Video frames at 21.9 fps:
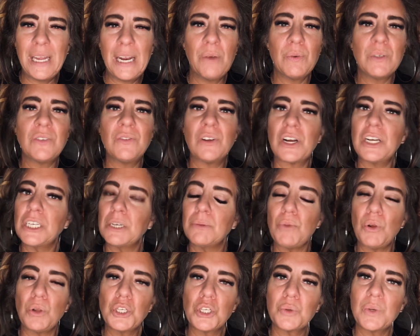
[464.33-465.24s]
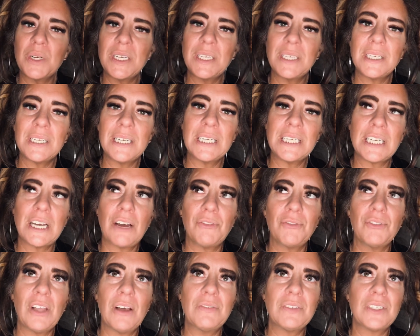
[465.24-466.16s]
it was very tumultuous and
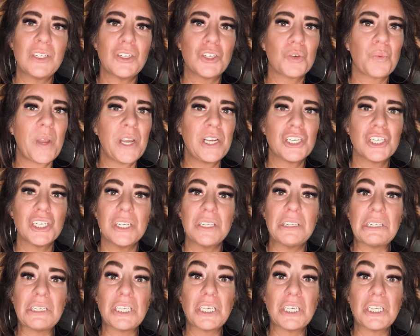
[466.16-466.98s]
tough love situations.